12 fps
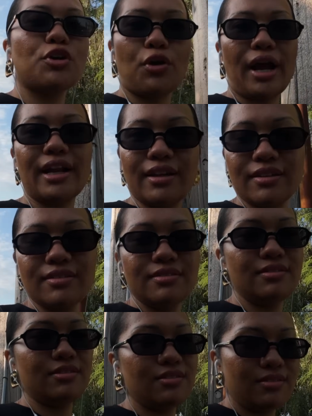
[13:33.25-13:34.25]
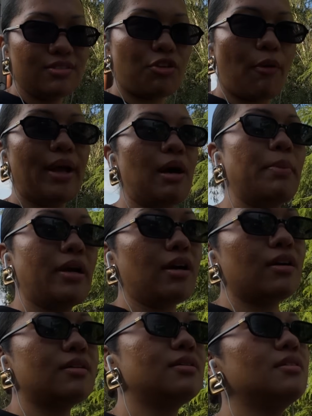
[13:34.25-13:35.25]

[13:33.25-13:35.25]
granted growing up here.